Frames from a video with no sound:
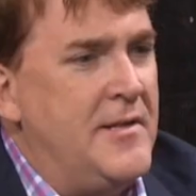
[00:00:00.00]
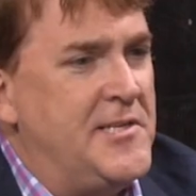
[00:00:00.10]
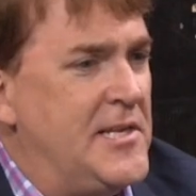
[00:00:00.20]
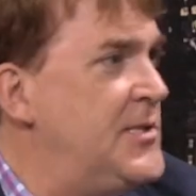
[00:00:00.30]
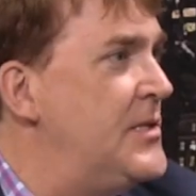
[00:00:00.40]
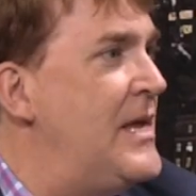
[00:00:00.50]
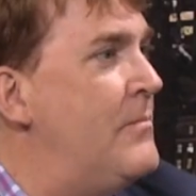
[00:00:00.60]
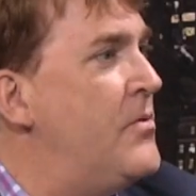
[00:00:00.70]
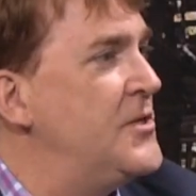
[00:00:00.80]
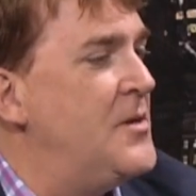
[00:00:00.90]
6 to
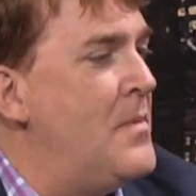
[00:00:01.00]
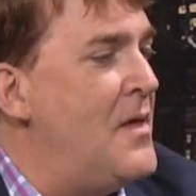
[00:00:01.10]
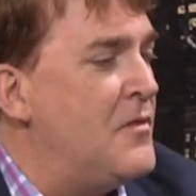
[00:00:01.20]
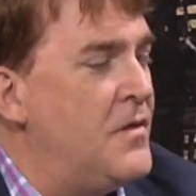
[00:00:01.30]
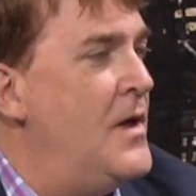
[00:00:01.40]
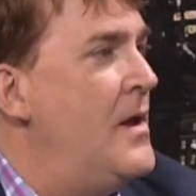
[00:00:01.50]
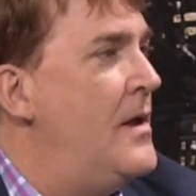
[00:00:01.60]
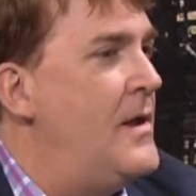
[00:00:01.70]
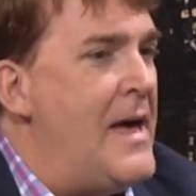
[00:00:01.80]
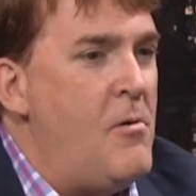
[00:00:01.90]
10 books a month.
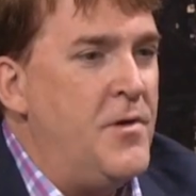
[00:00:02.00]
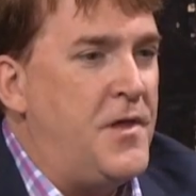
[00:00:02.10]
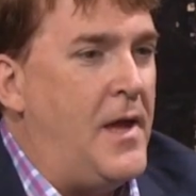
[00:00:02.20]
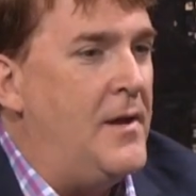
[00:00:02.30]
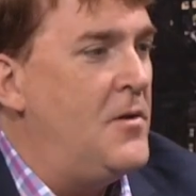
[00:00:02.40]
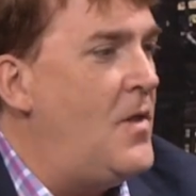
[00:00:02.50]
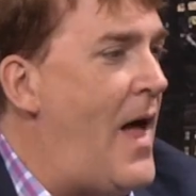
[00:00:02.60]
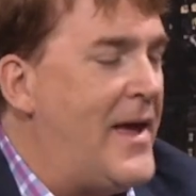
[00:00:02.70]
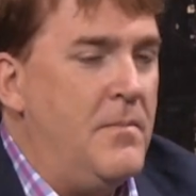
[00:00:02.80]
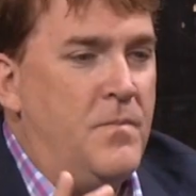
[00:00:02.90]
Now with Kindle,
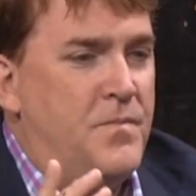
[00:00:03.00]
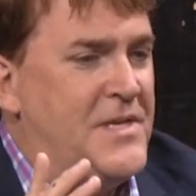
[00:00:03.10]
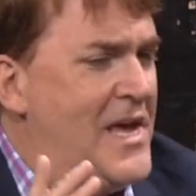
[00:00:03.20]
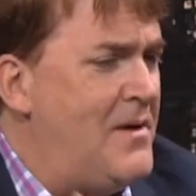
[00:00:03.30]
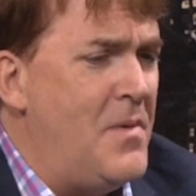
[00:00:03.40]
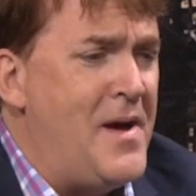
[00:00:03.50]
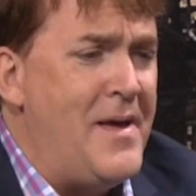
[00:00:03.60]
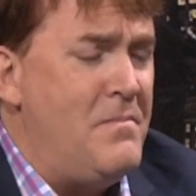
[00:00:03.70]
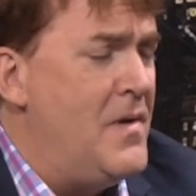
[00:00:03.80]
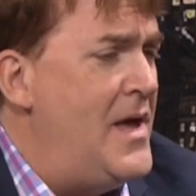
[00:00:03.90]
I can take
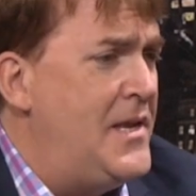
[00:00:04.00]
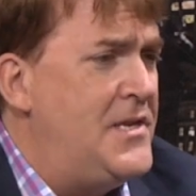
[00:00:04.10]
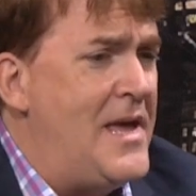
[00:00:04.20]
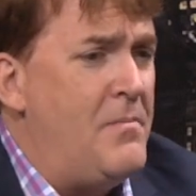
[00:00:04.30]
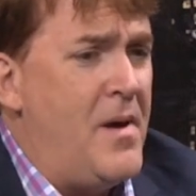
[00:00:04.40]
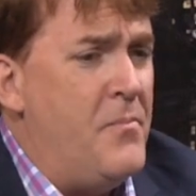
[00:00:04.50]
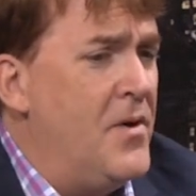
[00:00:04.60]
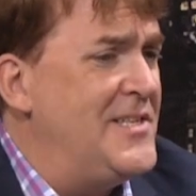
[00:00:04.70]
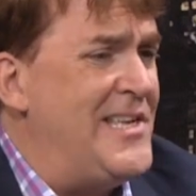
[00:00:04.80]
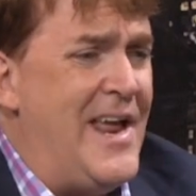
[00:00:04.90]
my
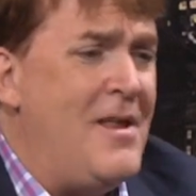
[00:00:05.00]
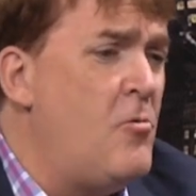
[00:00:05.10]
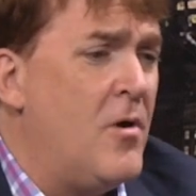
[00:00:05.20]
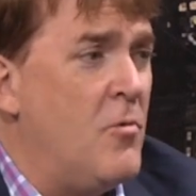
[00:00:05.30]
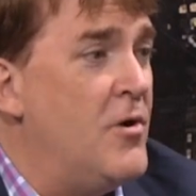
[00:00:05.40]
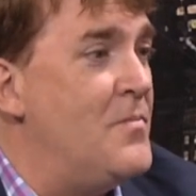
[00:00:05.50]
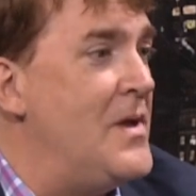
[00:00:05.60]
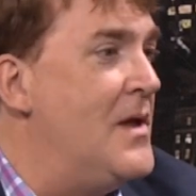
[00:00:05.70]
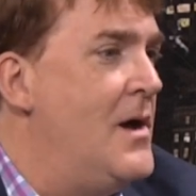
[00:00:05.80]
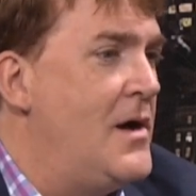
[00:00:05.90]
books anywhere with me.